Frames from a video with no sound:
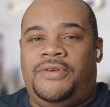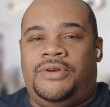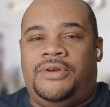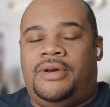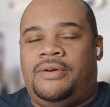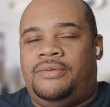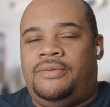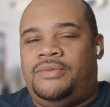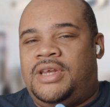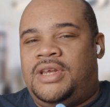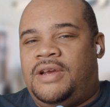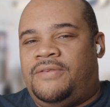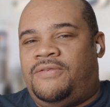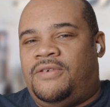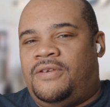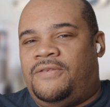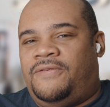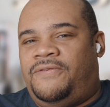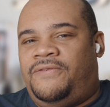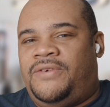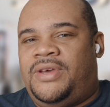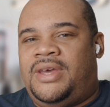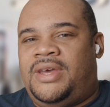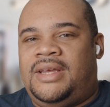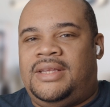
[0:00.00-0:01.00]
you know, different
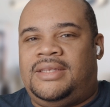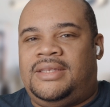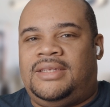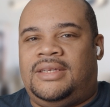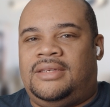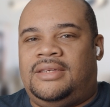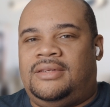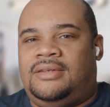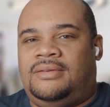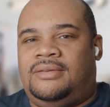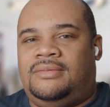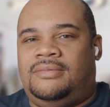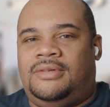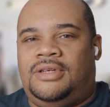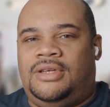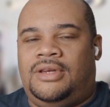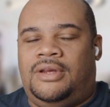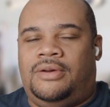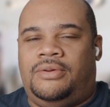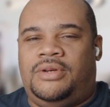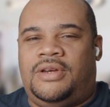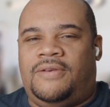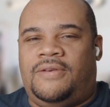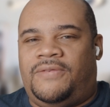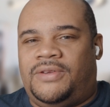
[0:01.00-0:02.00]
fits and, you
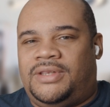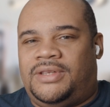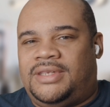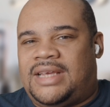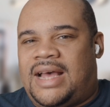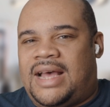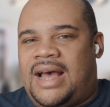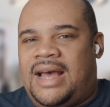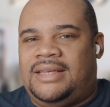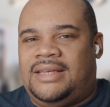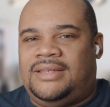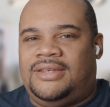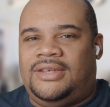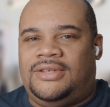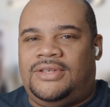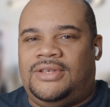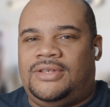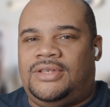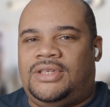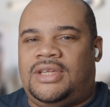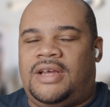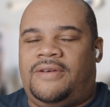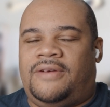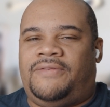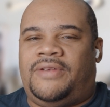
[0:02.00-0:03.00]
know, different sizes and
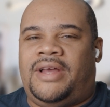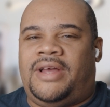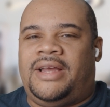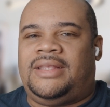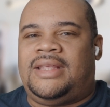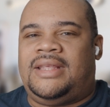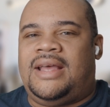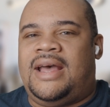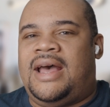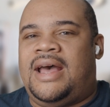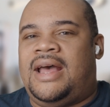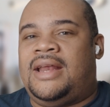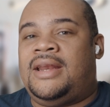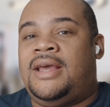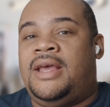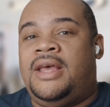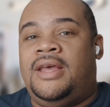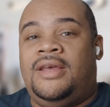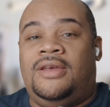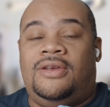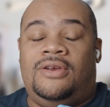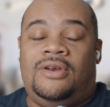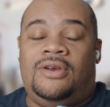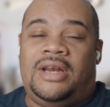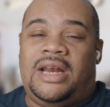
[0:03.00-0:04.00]
stuff like that.
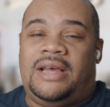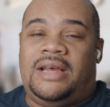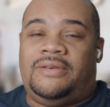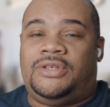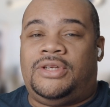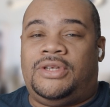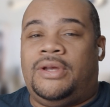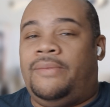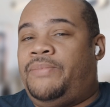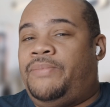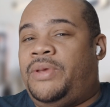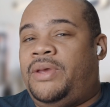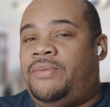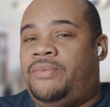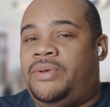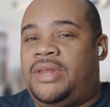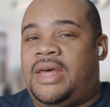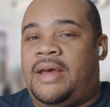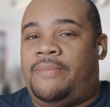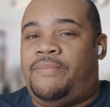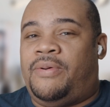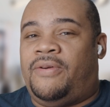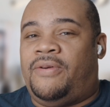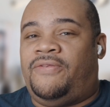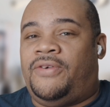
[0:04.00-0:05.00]
You're going to have some people
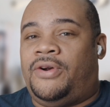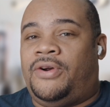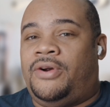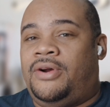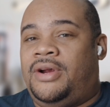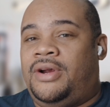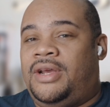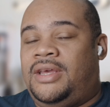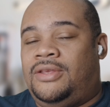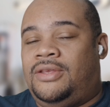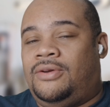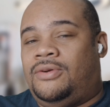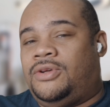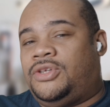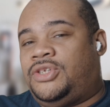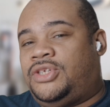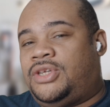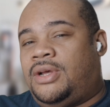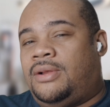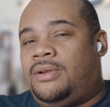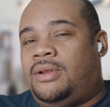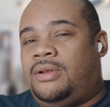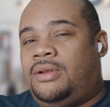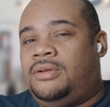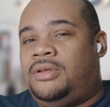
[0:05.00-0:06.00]
that prefer either a
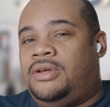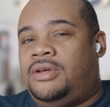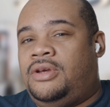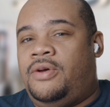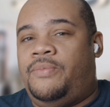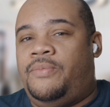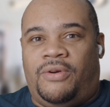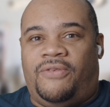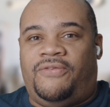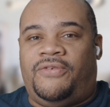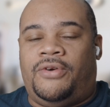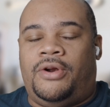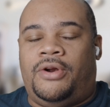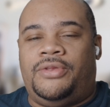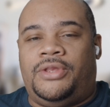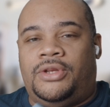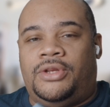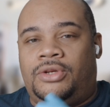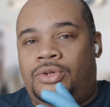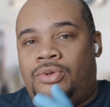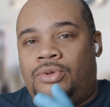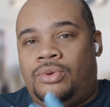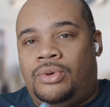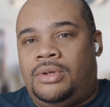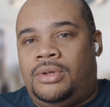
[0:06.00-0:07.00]
solo loop, prefer the
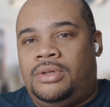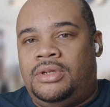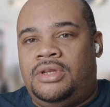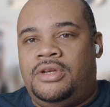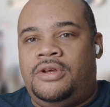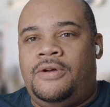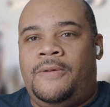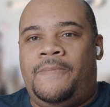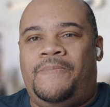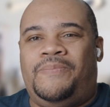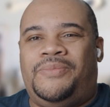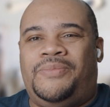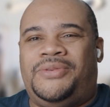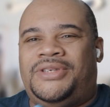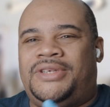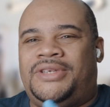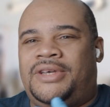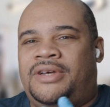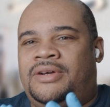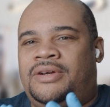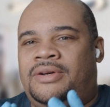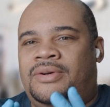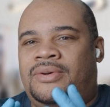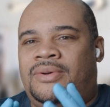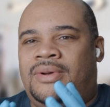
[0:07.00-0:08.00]
dual loop.
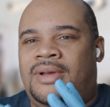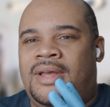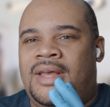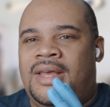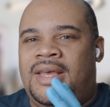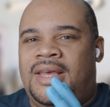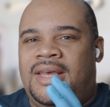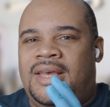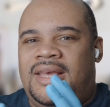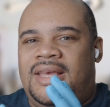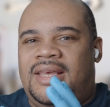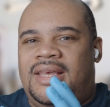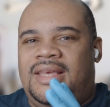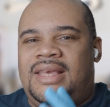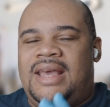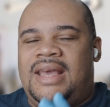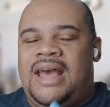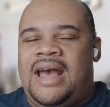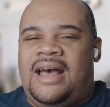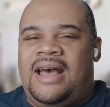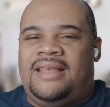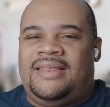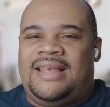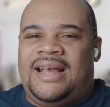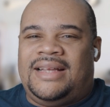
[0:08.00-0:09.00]
So
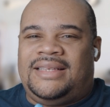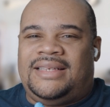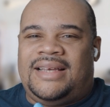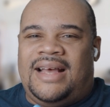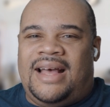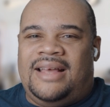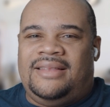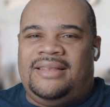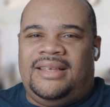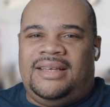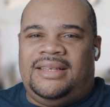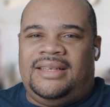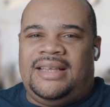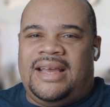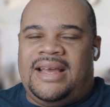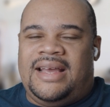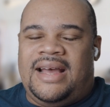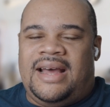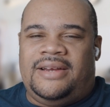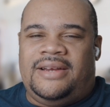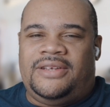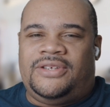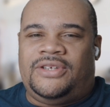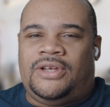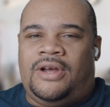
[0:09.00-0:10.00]
yeah, that's how I think they
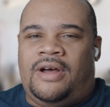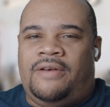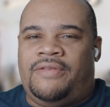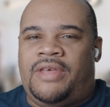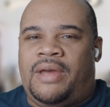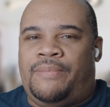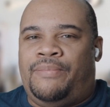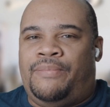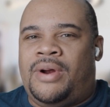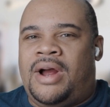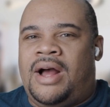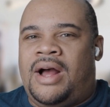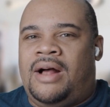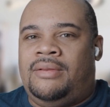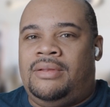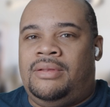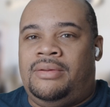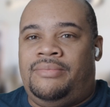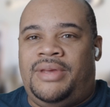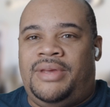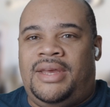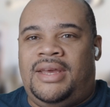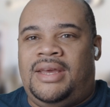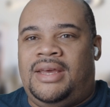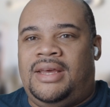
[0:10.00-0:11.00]
kind of solve that
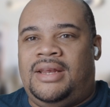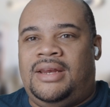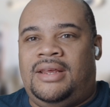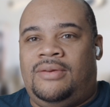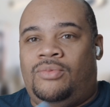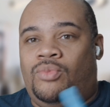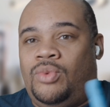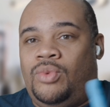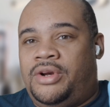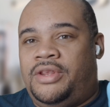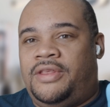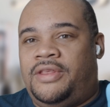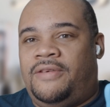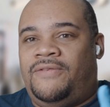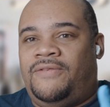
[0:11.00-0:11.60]
problem. And in one of the